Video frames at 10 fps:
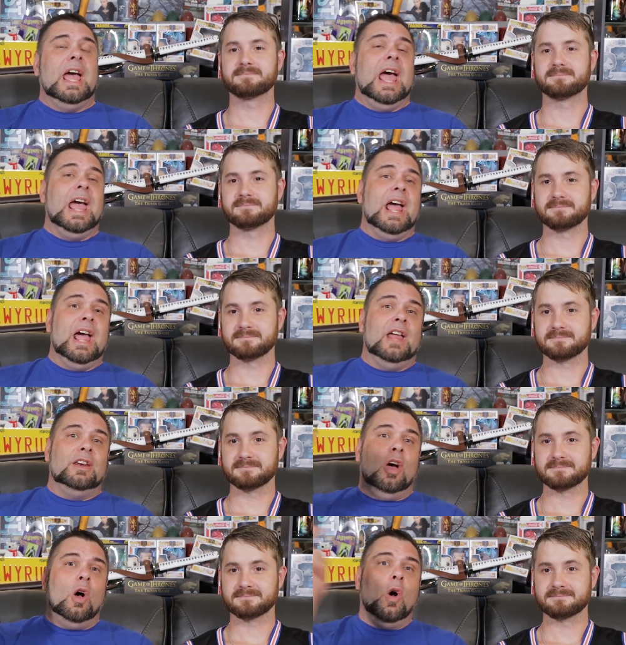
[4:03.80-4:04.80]

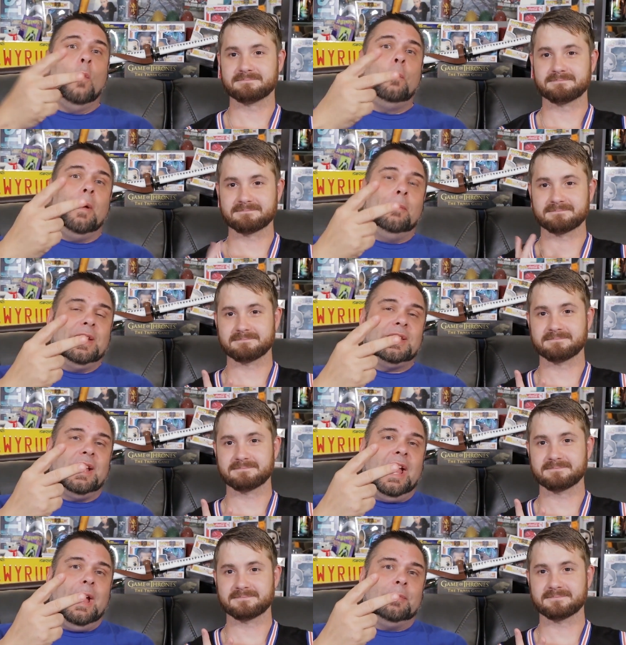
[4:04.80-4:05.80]
Speaker 1: And hope
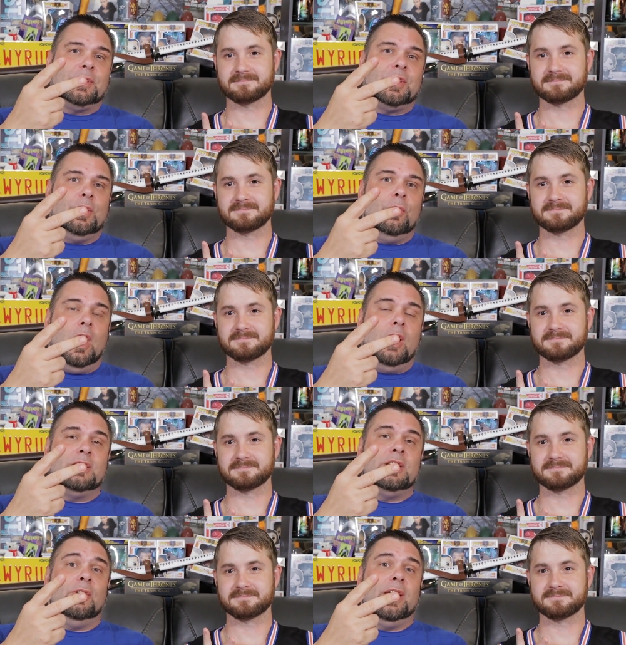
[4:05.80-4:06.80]
amazing happens to you
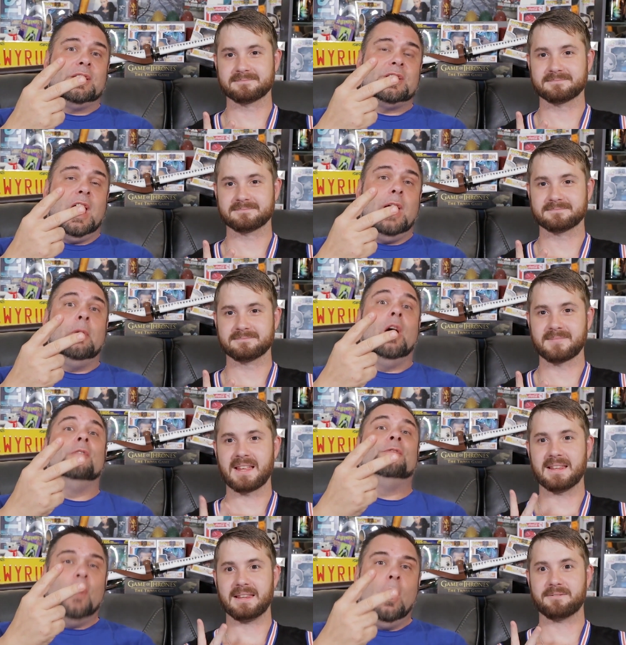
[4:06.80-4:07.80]
until next time.
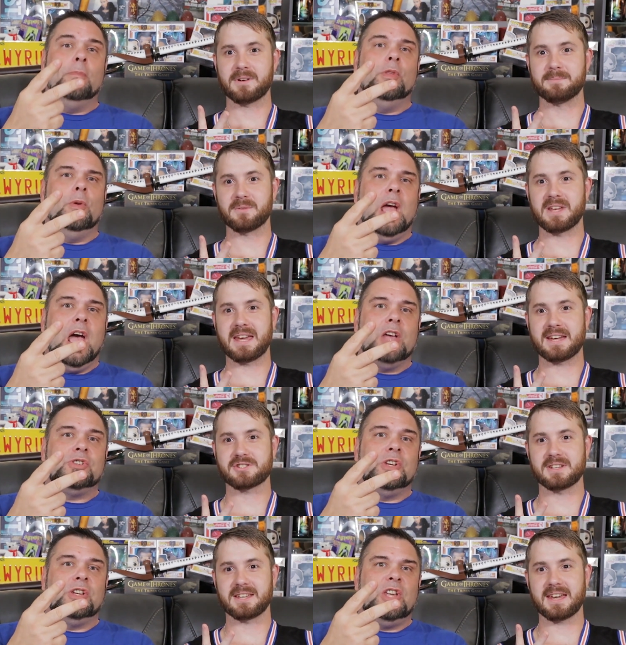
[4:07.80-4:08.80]
Speaker 2: From, From the, the
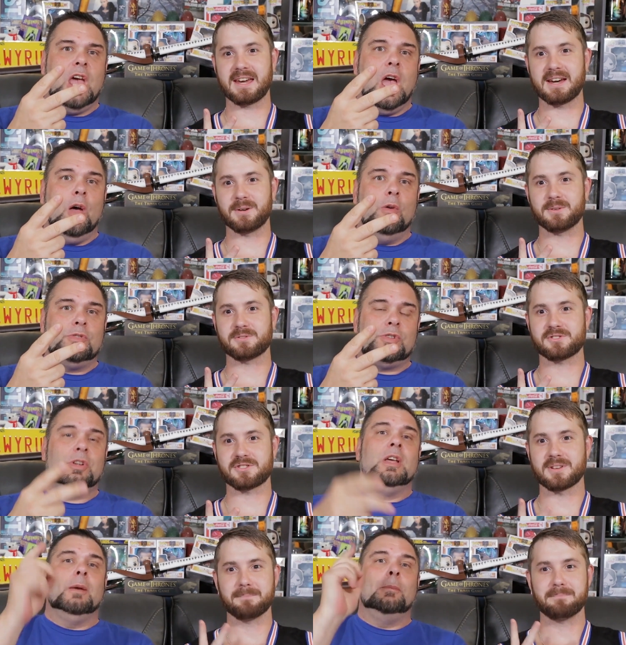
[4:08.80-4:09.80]
Reaction
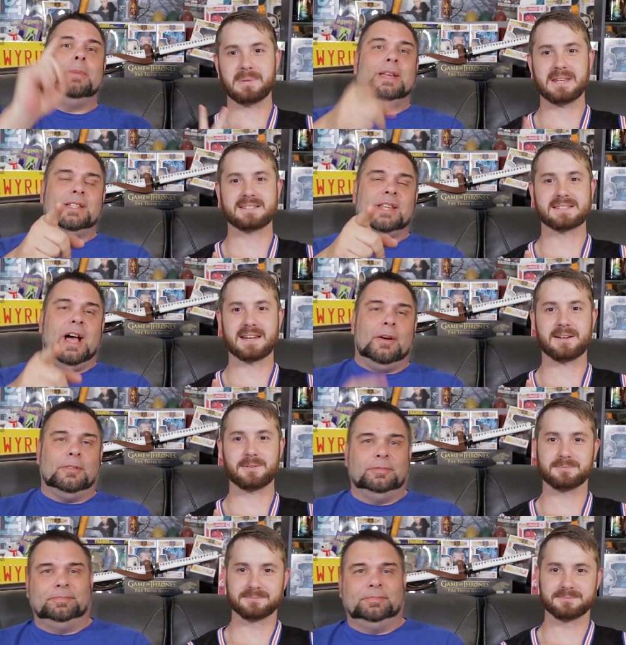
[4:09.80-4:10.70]
Couch. Couch. Peace out.